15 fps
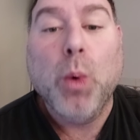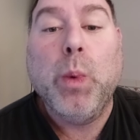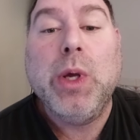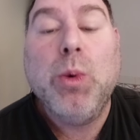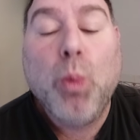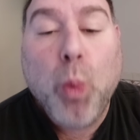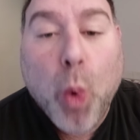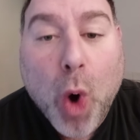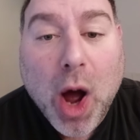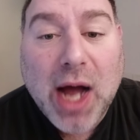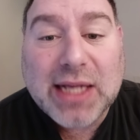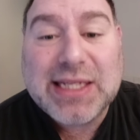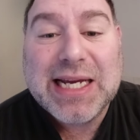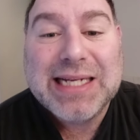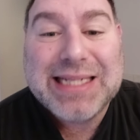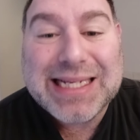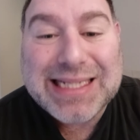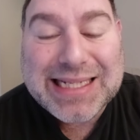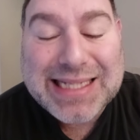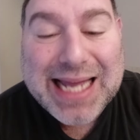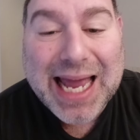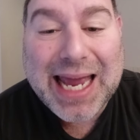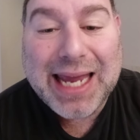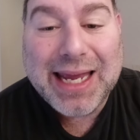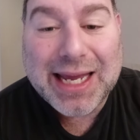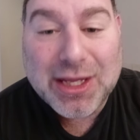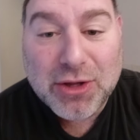We want to stay